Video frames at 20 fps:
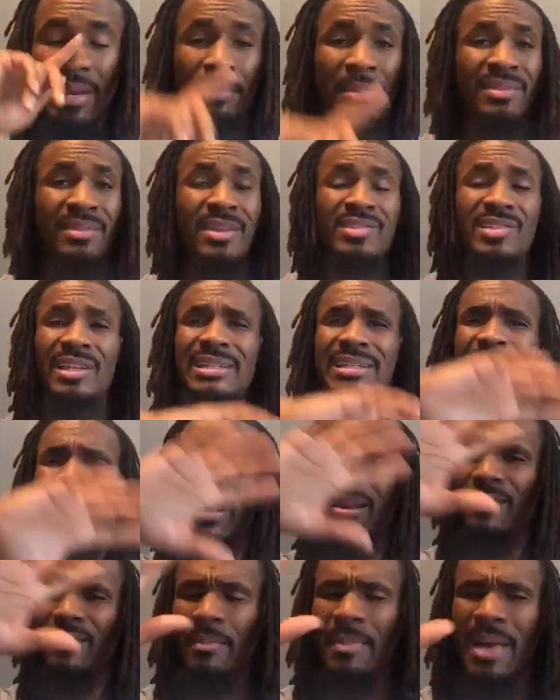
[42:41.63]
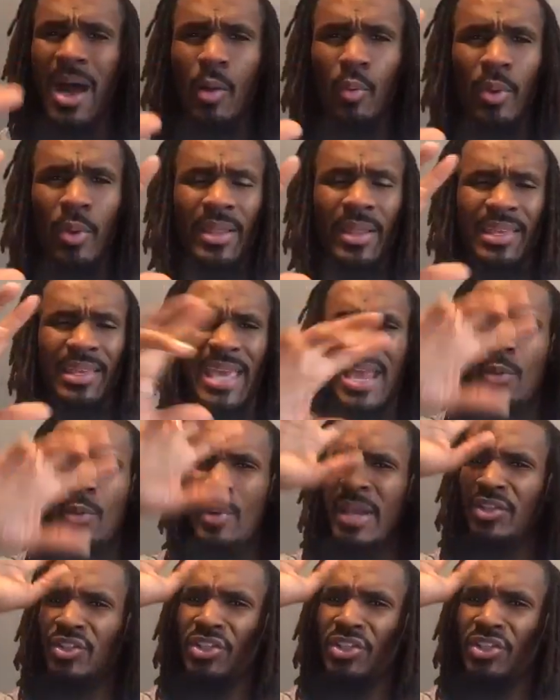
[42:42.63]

I mean, there's a lot of them out with. Gateway